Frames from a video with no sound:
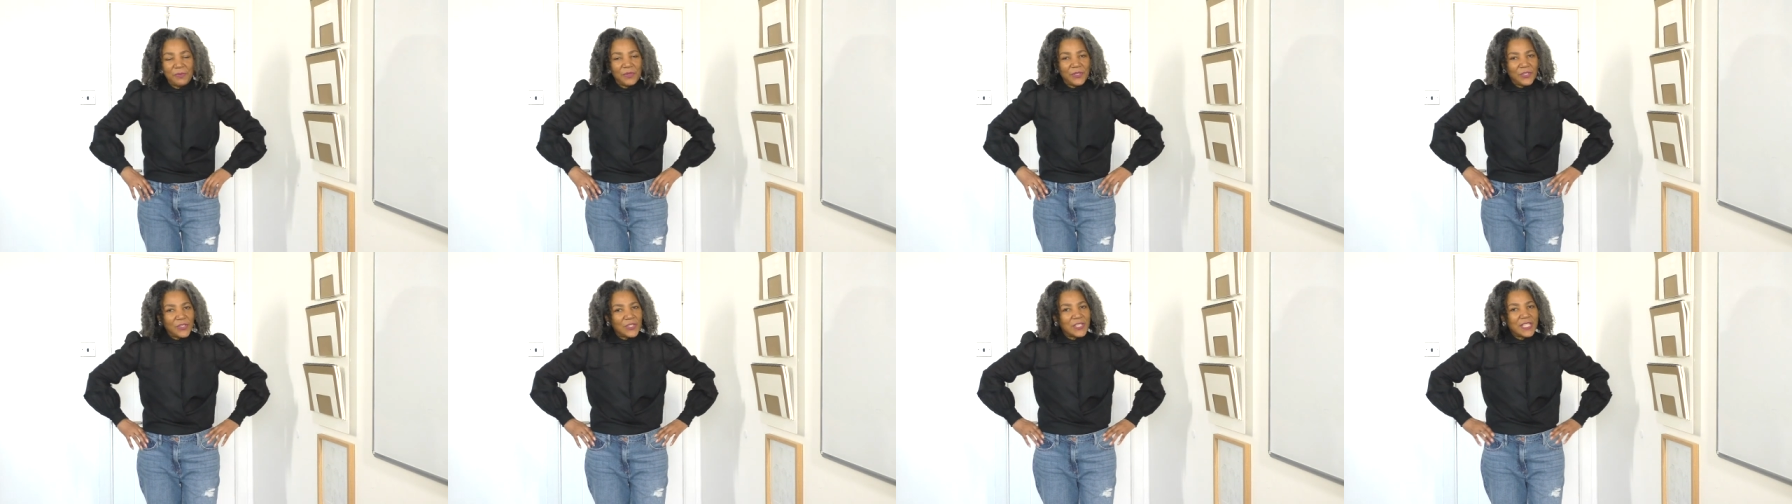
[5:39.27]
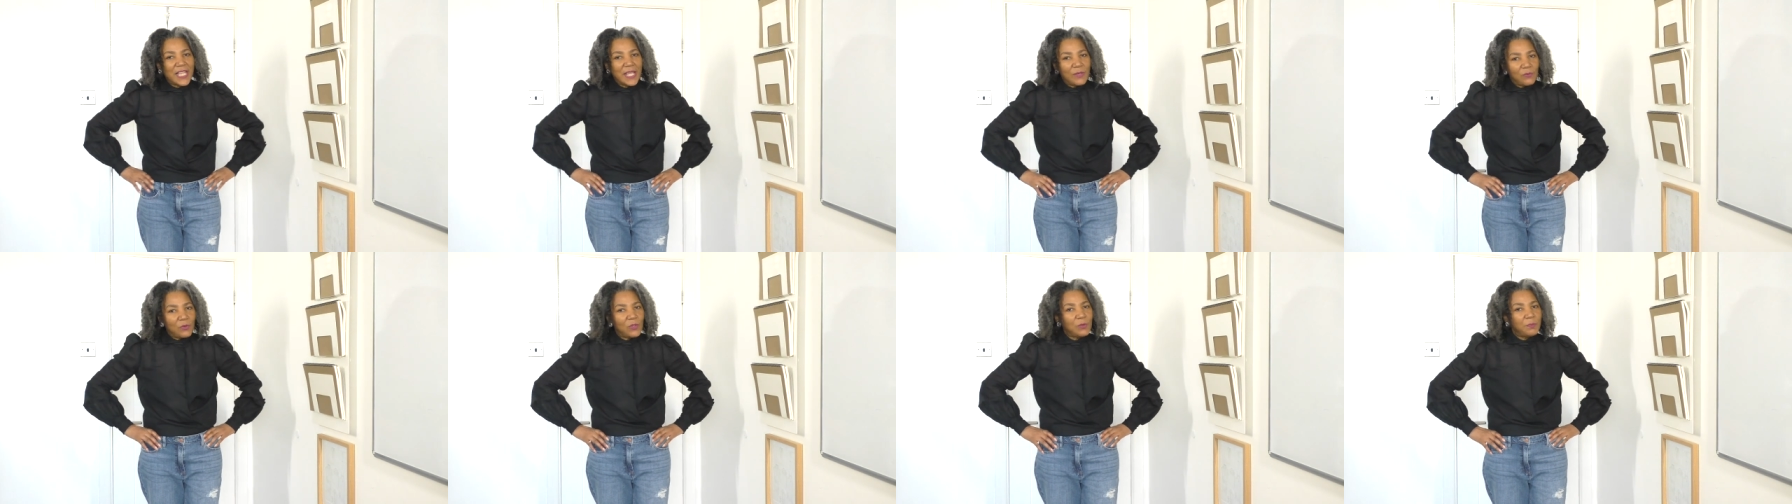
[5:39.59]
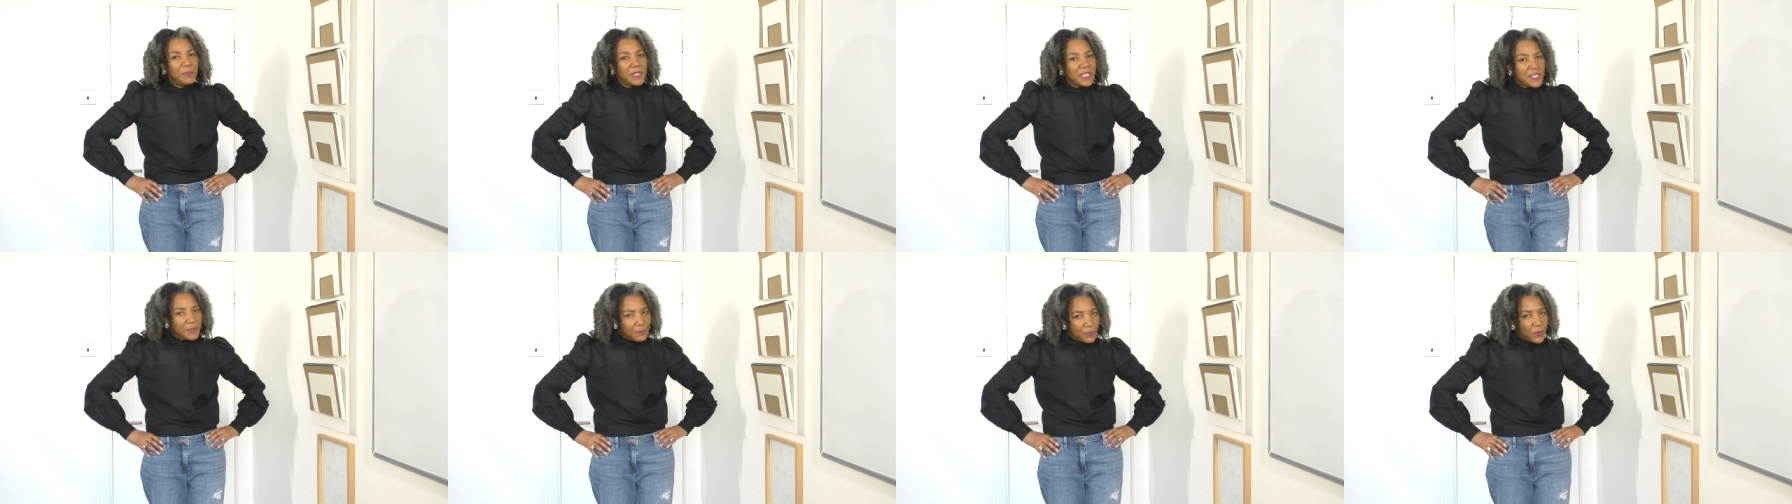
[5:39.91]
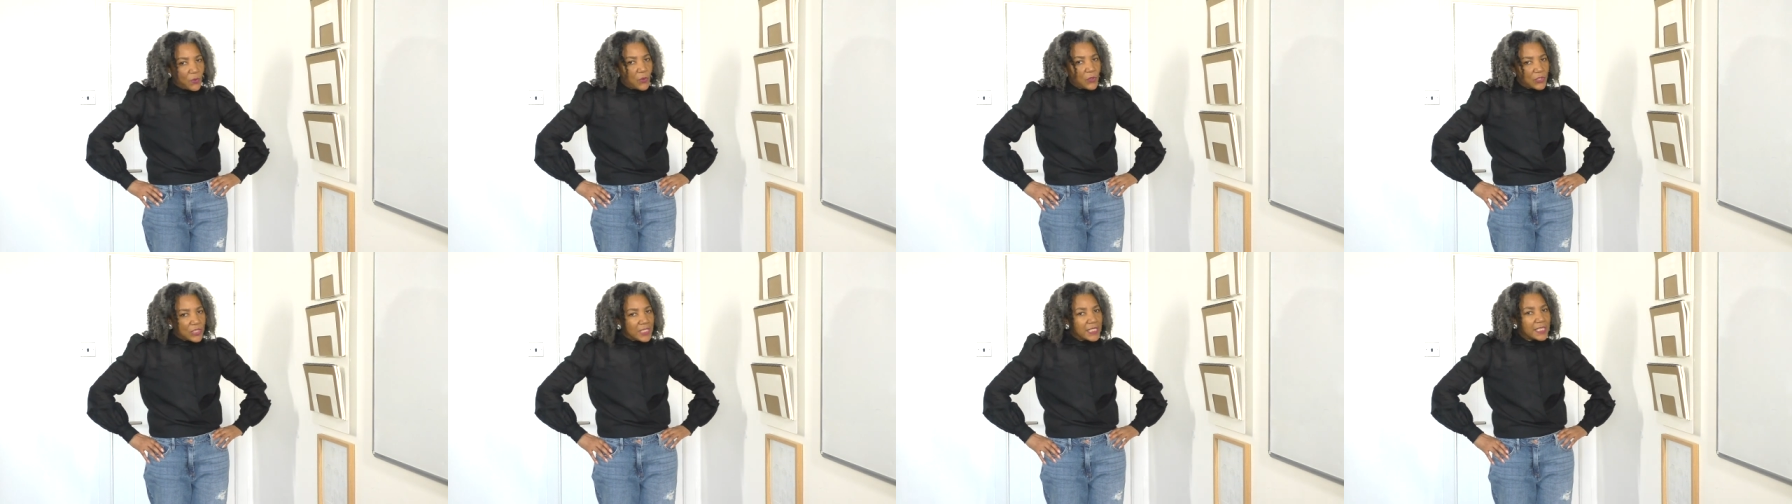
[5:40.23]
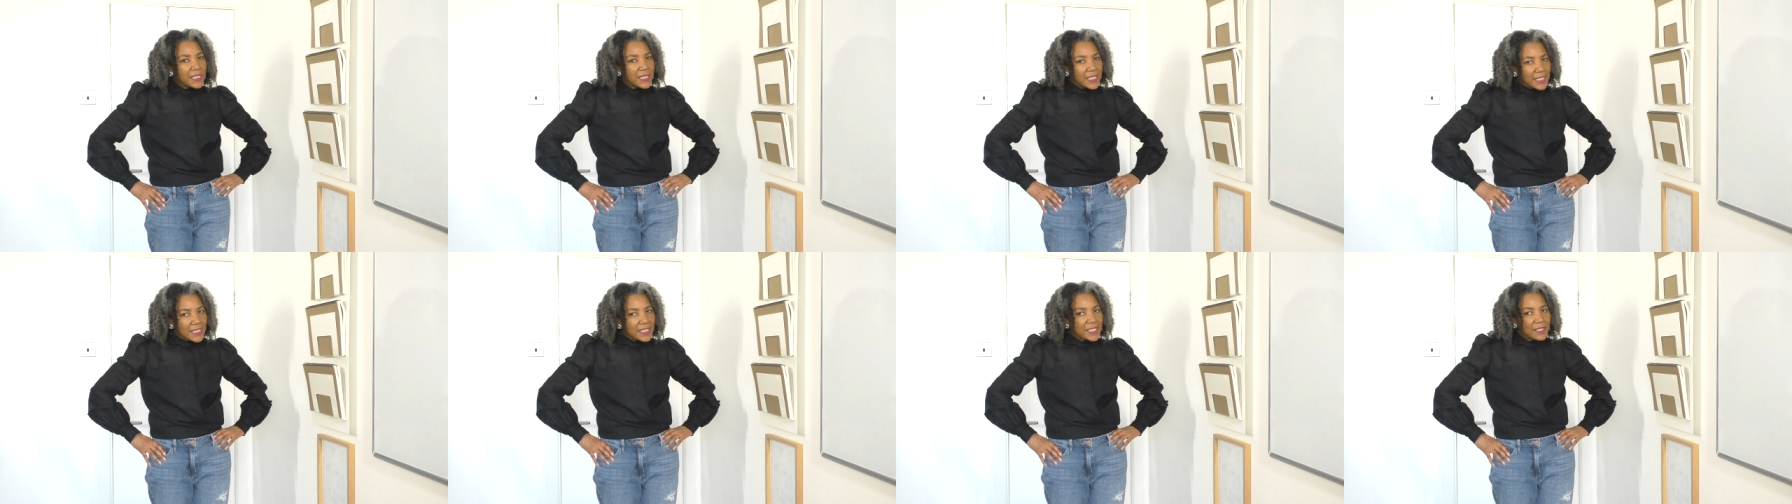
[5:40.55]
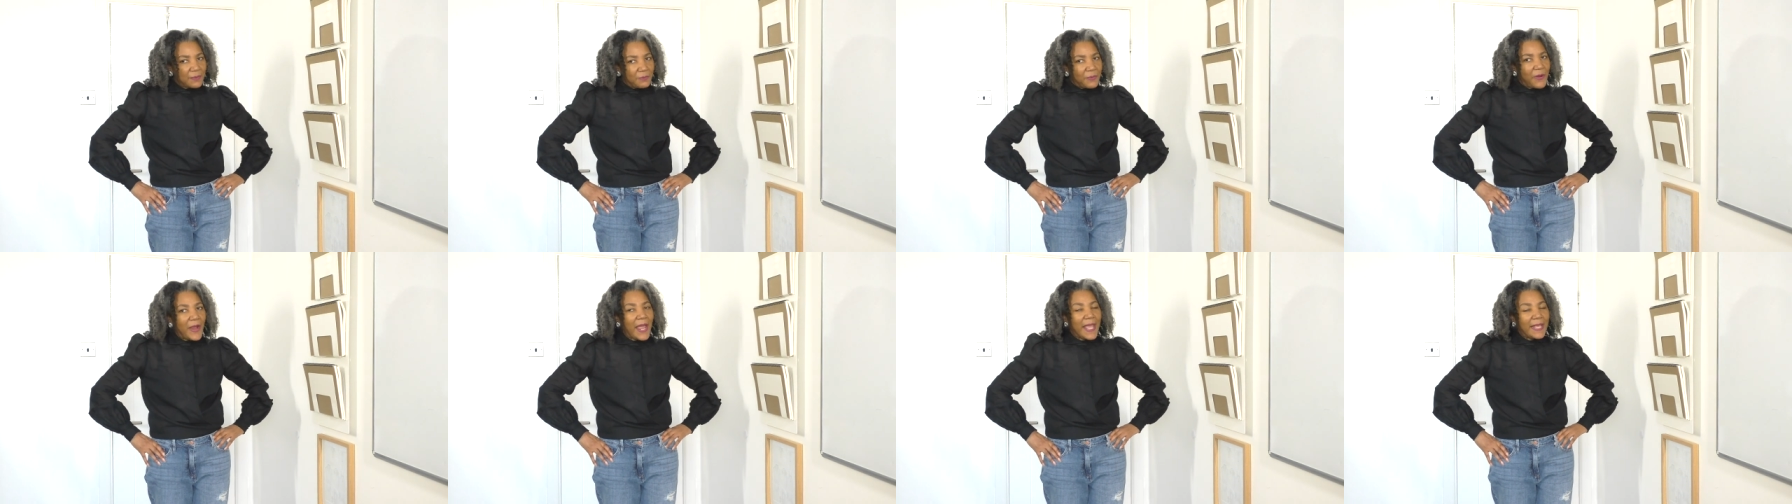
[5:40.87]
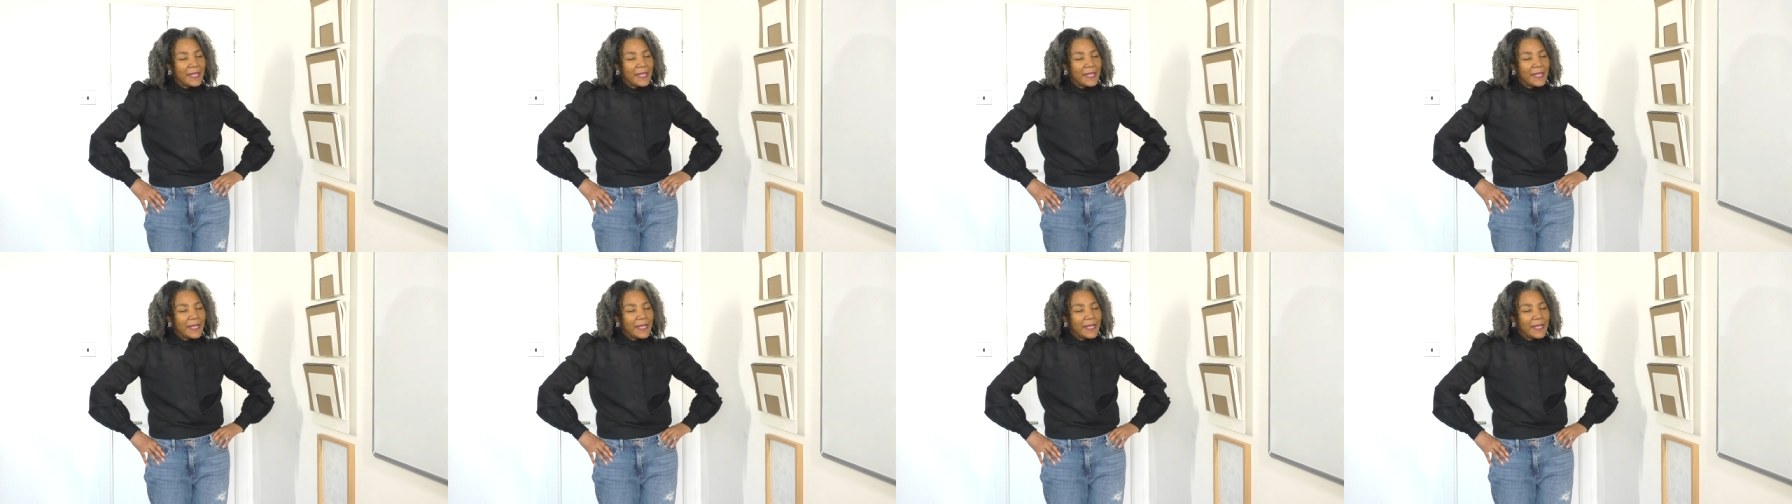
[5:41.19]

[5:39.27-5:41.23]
because they will be sported this summer